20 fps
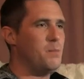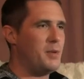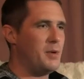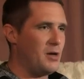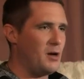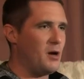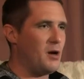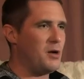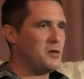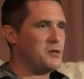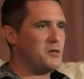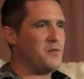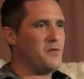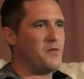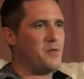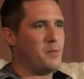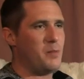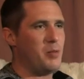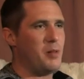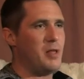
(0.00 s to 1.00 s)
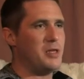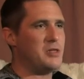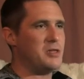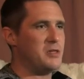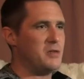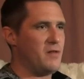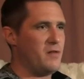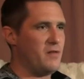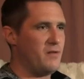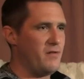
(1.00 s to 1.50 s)
because of the
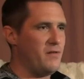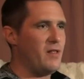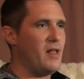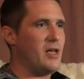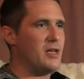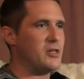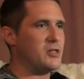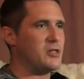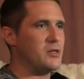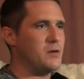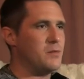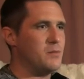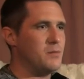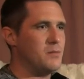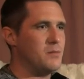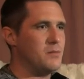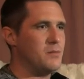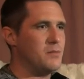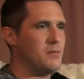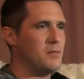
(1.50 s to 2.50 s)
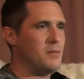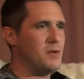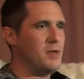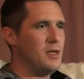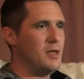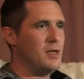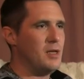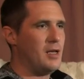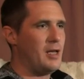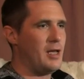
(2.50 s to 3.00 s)
pleasures of the flesh.
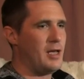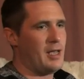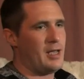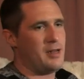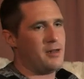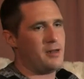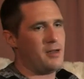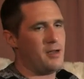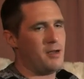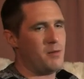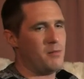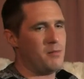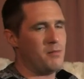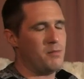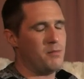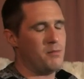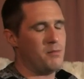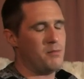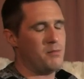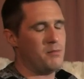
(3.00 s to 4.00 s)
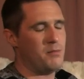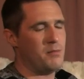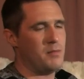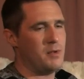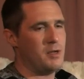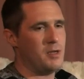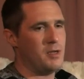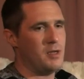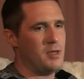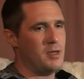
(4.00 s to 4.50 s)
And um,
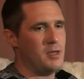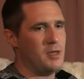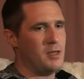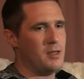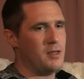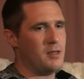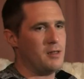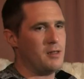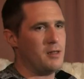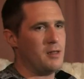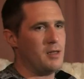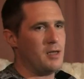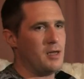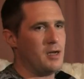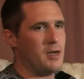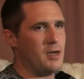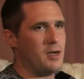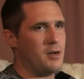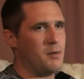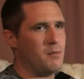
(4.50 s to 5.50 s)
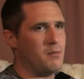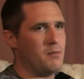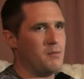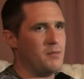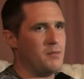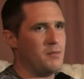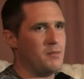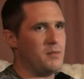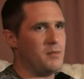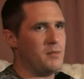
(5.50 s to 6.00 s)

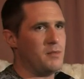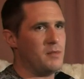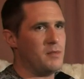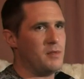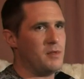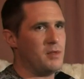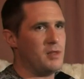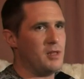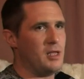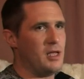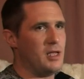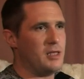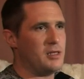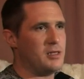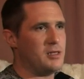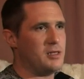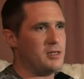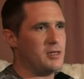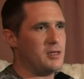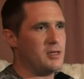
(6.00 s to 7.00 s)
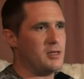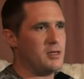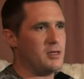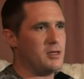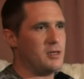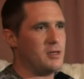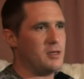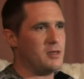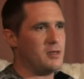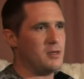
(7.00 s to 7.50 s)
um because it's, in the
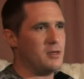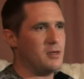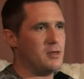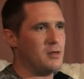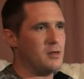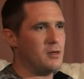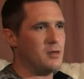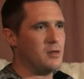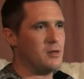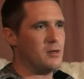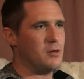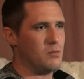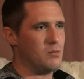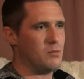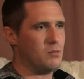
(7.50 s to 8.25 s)
spiritual realm, you